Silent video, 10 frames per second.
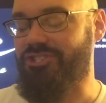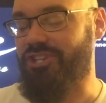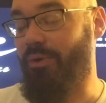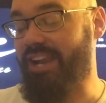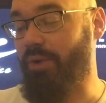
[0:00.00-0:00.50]

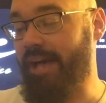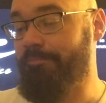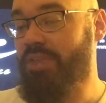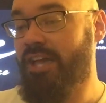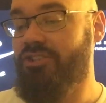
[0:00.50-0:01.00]
So anyway,
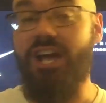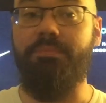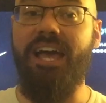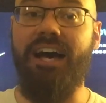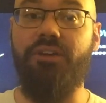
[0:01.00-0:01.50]
check
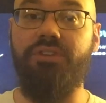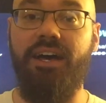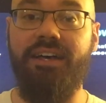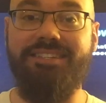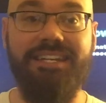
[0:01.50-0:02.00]
me out
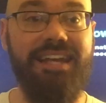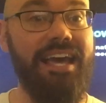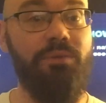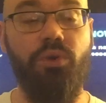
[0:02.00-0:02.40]
tonight.